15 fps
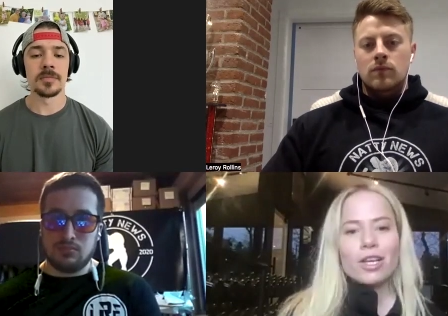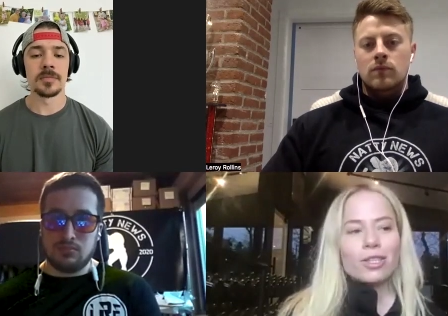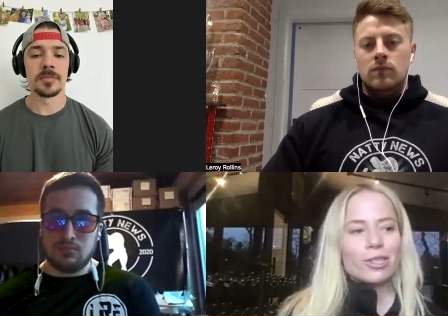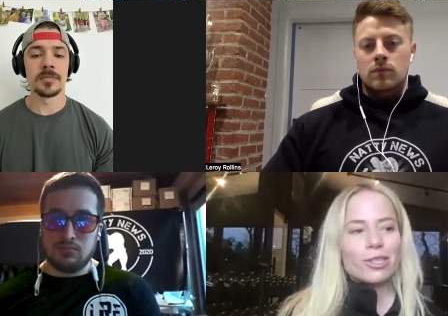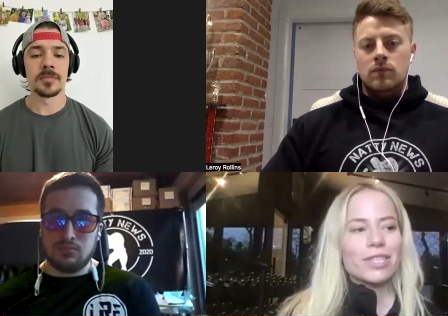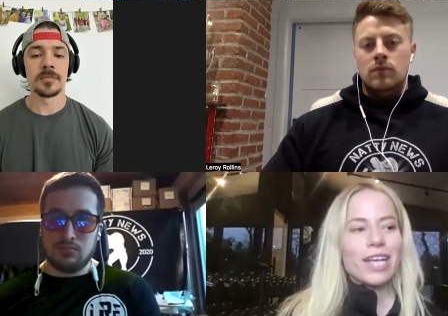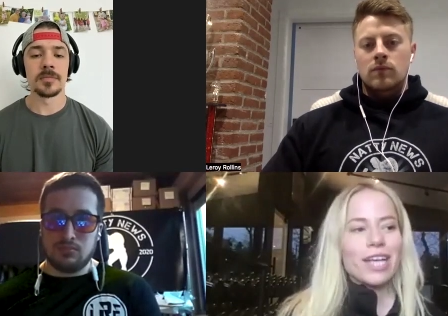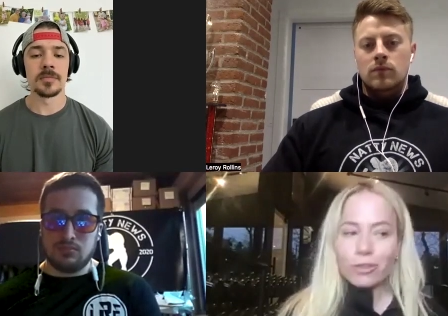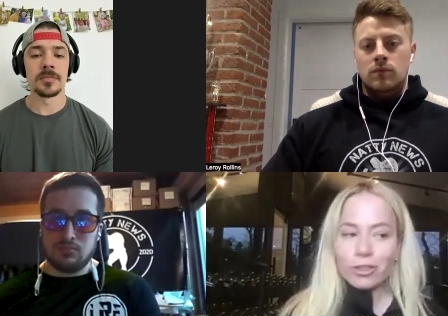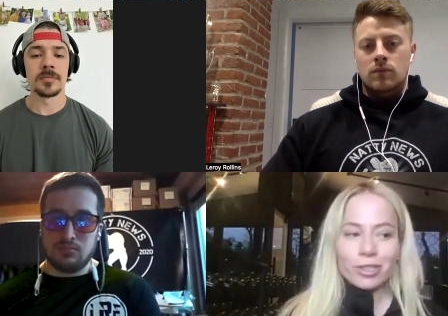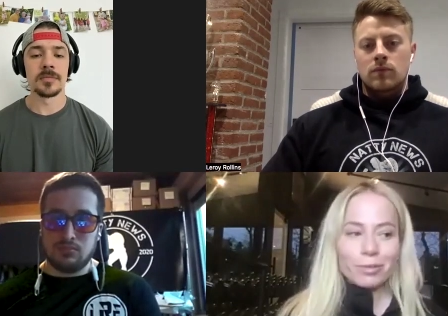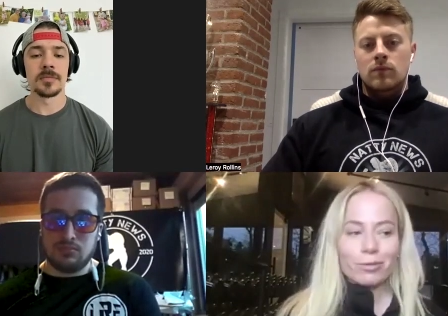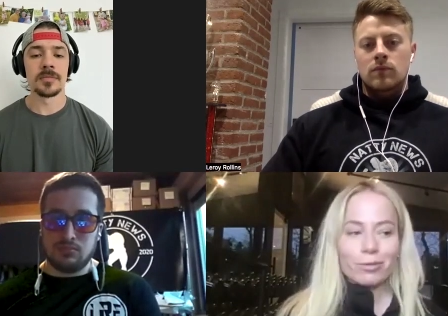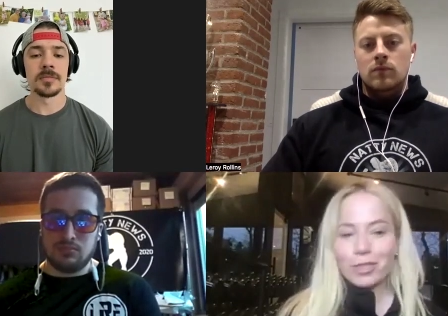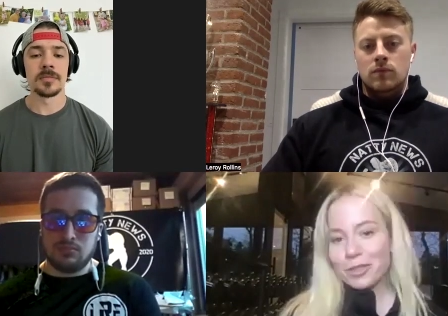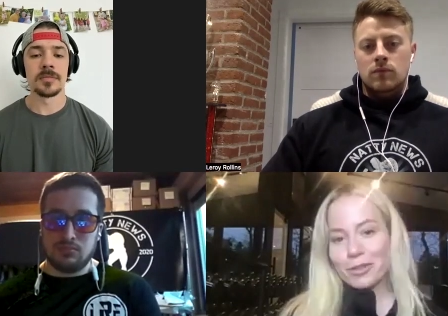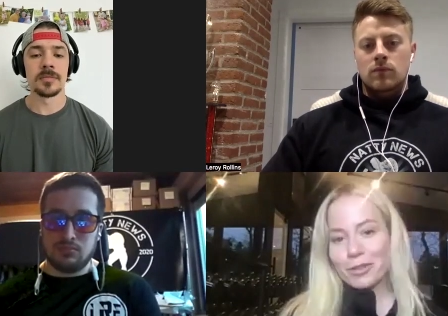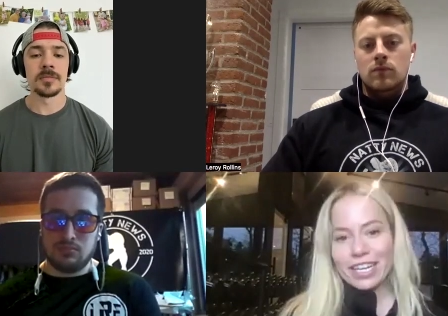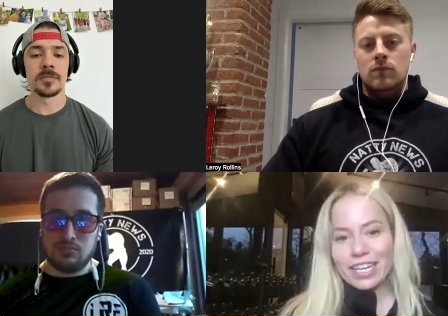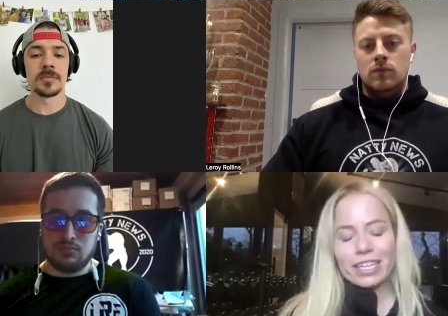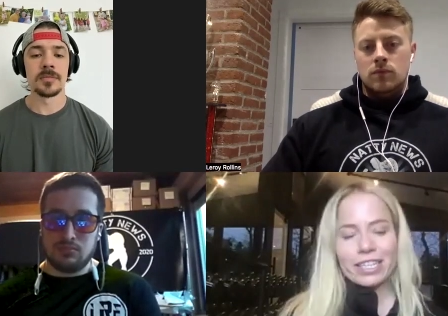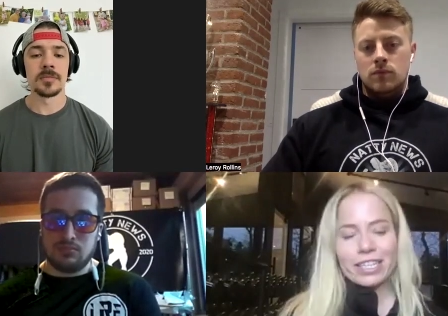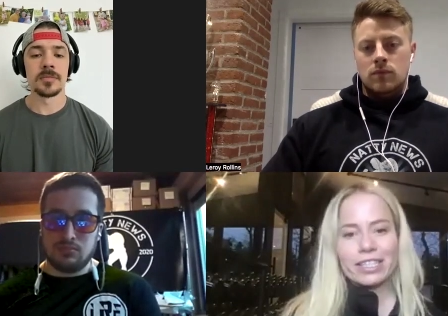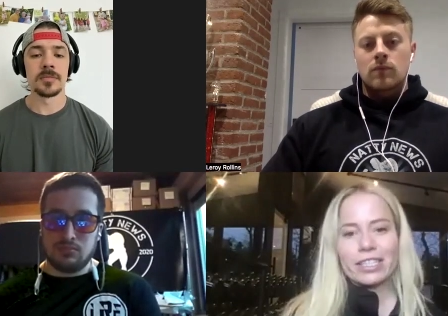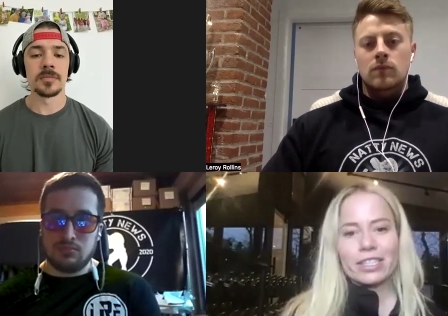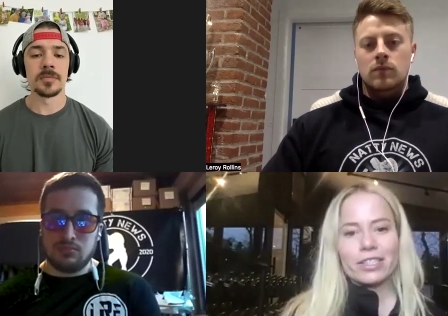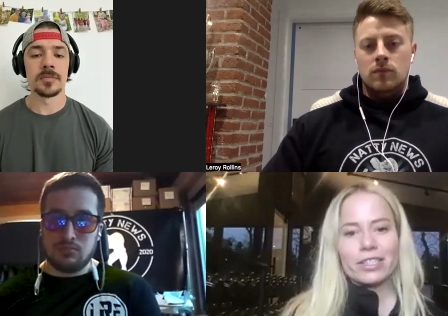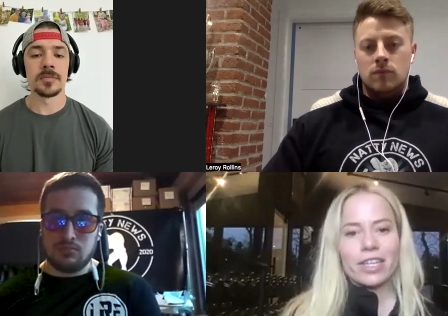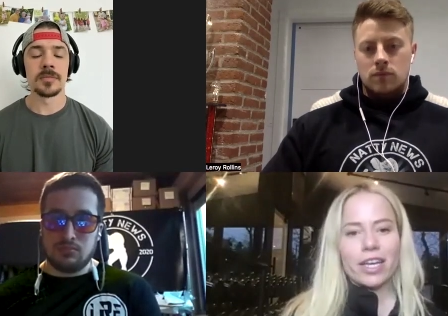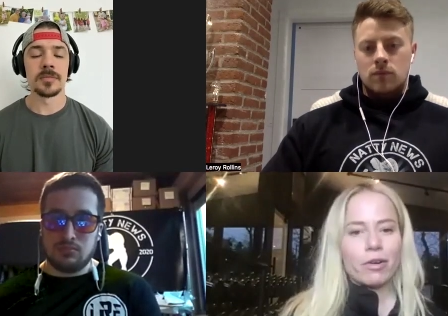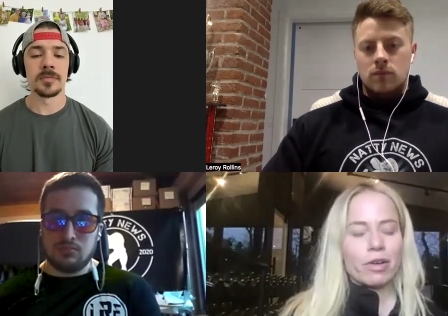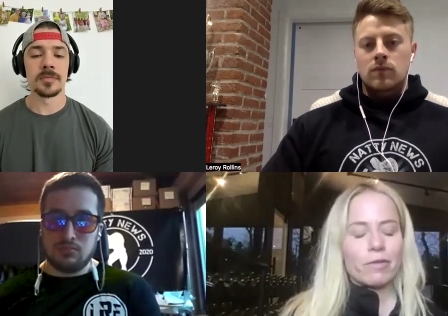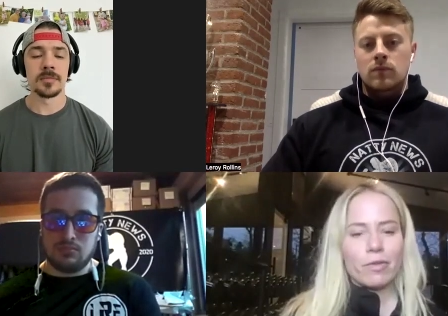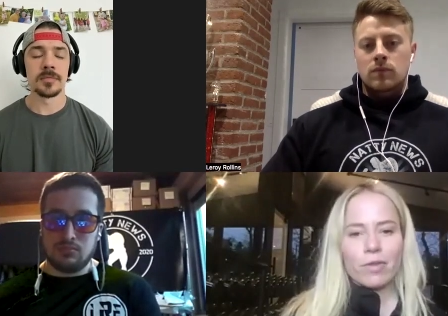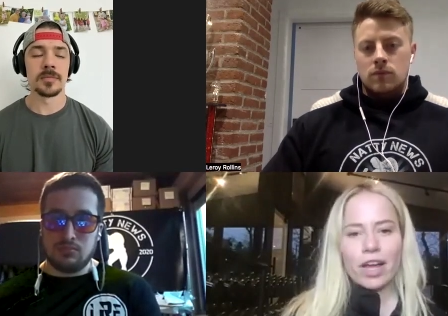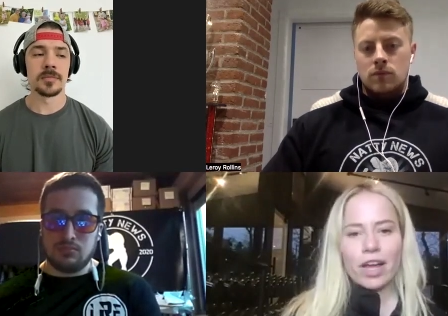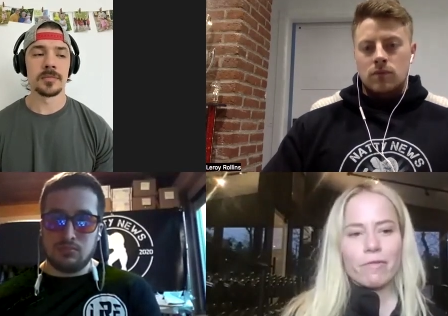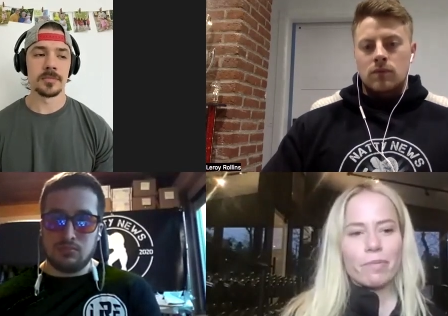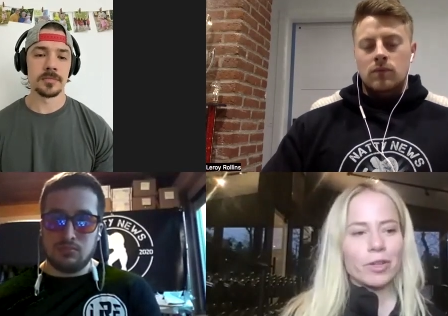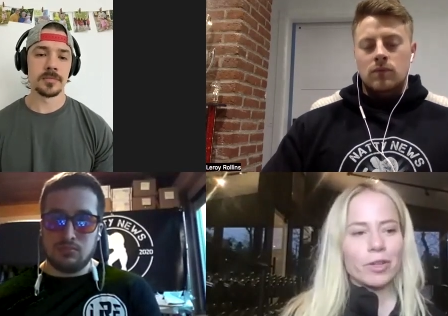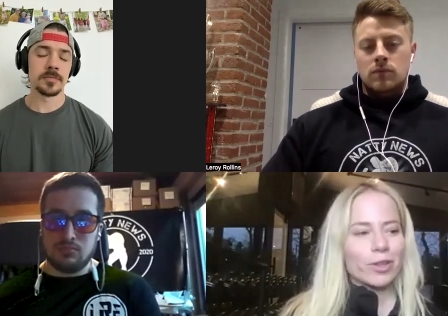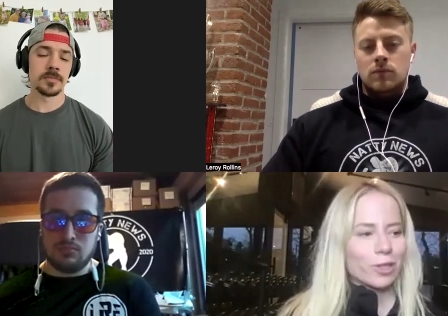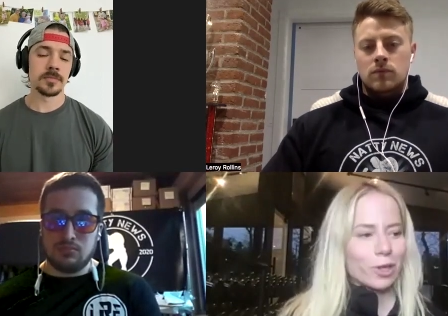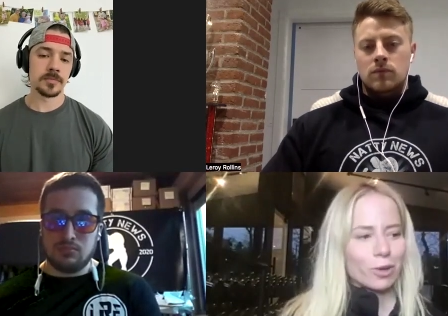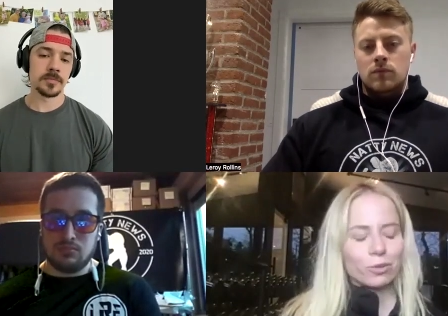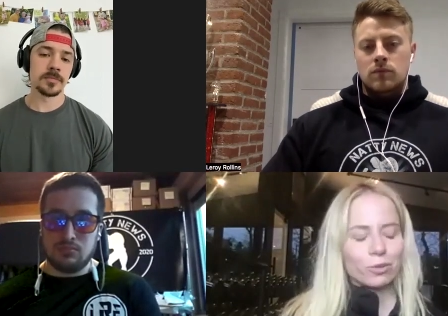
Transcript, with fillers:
Speaker 1: it's actually really great, because now I've built this home